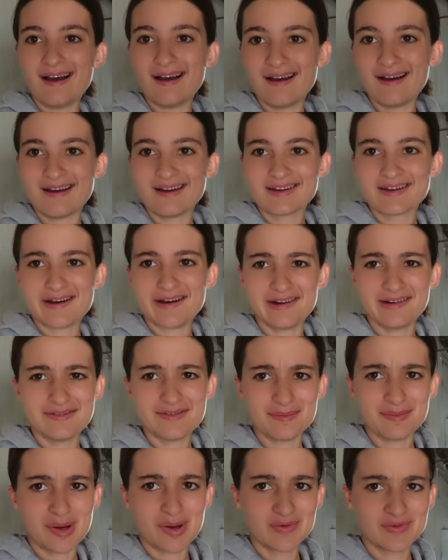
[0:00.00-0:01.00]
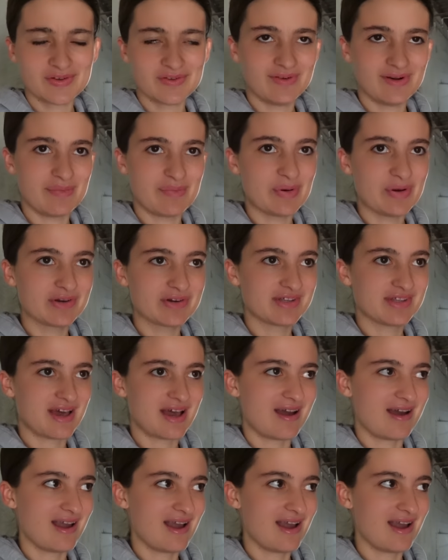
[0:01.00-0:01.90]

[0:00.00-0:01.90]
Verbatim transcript: Uh, kind of impulsively booked that.